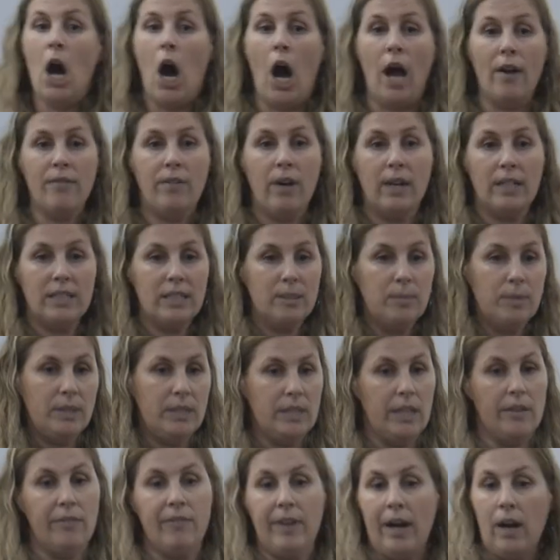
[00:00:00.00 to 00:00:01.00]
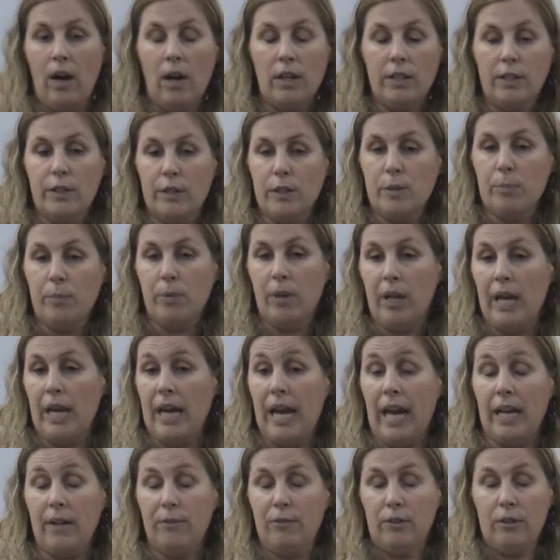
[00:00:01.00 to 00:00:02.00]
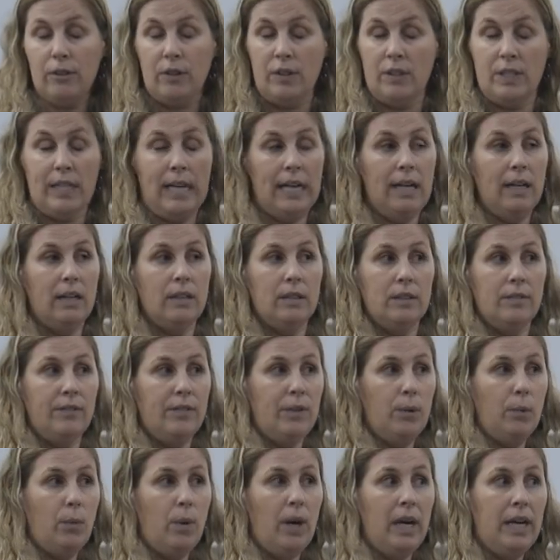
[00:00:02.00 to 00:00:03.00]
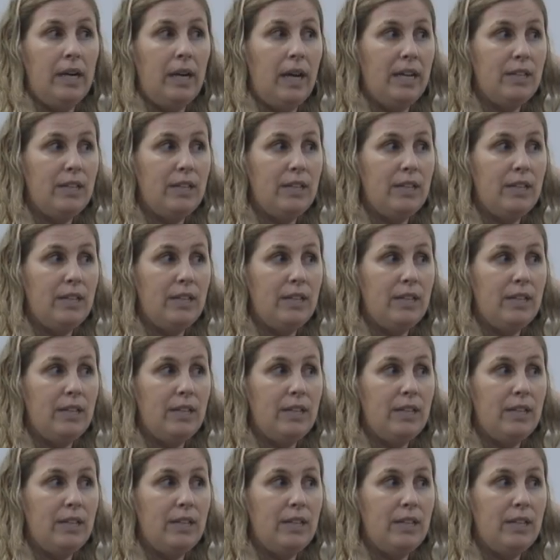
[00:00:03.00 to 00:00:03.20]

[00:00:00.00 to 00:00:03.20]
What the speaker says: I've got some stuff out on display and for sale if you want.